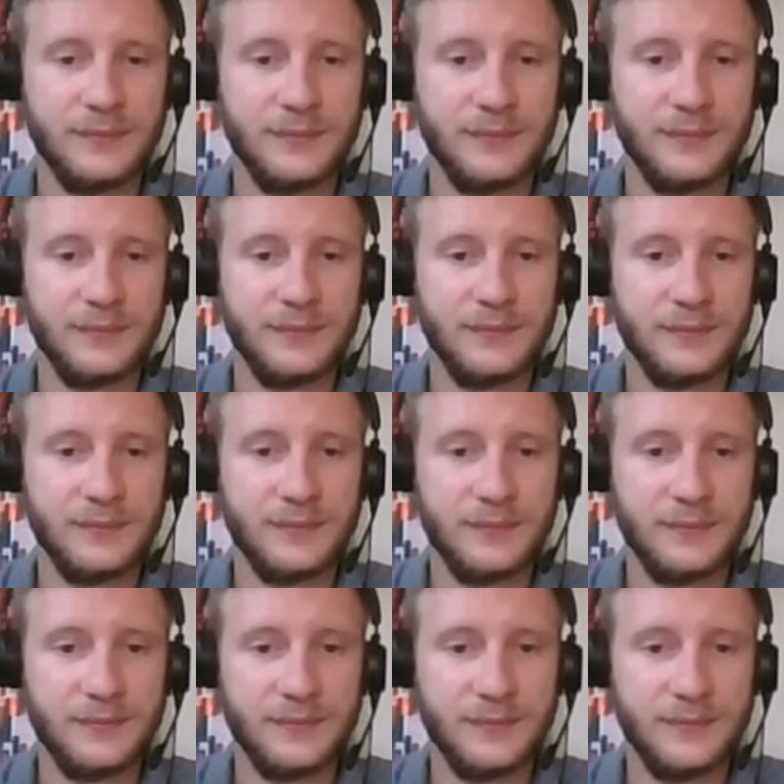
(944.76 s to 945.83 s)

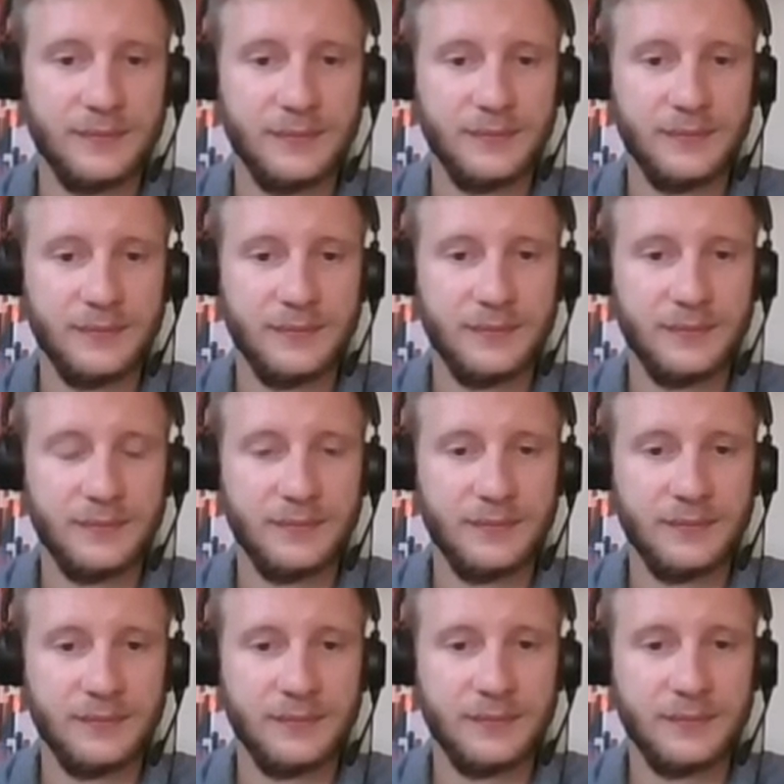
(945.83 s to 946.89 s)

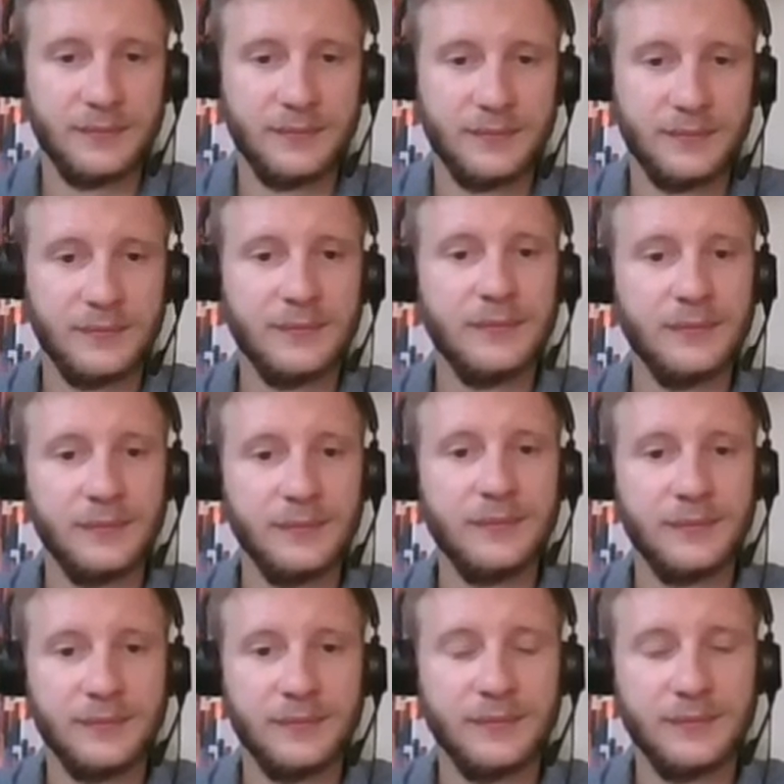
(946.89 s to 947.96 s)

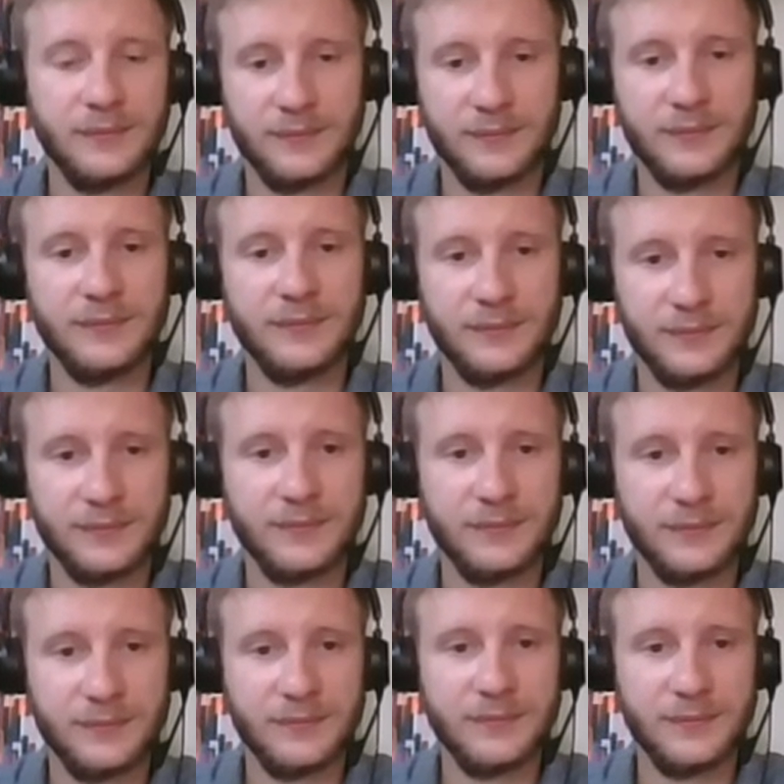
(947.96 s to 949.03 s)
[no speech]